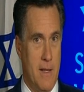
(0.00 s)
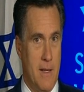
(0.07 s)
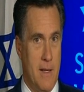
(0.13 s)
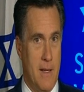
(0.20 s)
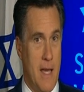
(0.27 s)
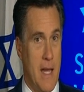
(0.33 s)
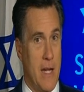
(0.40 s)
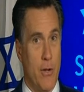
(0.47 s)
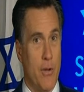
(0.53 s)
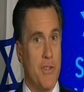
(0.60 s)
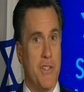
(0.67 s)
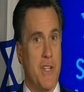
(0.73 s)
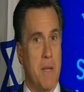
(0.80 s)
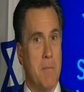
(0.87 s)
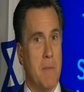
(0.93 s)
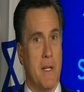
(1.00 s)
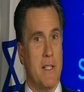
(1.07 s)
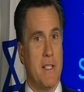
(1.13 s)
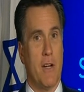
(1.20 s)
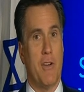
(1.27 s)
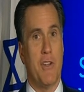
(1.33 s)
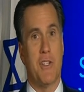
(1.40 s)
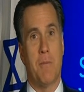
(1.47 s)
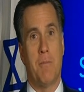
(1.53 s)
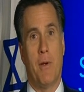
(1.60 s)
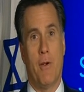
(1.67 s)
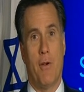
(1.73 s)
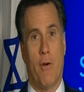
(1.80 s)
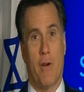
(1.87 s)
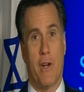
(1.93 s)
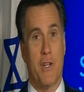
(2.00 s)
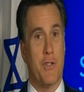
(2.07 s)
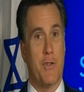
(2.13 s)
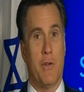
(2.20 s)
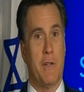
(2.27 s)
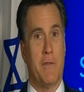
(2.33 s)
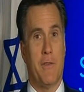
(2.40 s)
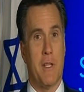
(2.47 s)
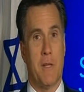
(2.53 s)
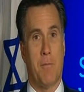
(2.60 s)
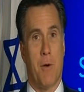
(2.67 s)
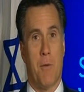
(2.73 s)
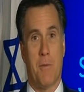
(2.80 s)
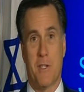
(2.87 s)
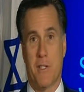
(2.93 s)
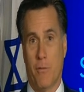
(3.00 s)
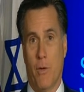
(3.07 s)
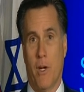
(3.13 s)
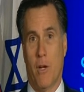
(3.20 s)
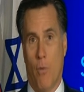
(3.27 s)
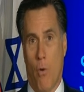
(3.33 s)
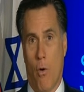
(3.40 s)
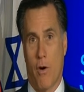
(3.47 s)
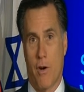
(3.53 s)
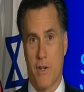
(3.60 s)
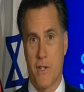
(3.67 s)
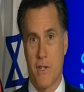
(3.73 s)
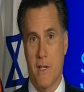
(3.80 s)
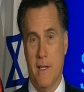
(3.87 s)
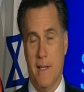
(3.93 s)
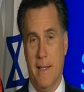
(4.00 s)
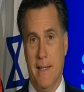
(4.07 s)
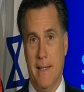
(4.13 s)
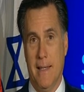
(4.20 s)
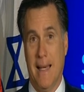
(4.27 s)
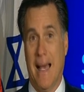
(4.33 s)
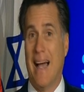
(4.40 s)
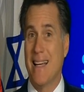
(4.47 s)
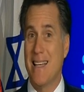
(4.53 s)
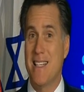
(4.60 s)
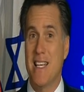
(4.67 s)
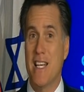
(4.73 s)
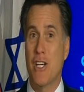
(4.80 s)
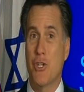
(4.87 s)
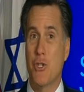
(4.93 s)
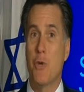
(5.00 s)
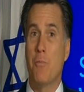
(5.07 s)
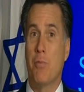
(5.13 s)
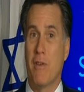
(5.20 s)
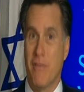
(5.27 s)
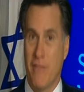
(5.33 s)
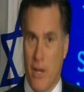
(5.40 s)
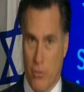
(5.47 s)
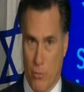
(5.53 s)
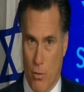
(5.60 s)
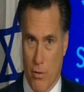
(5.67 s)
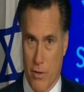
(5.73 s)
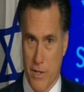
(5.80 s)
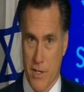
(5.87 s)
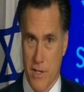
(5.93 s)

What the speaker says: And I don't seek military superiority solely for the purpose of winning wars. I seek it to prevent wars.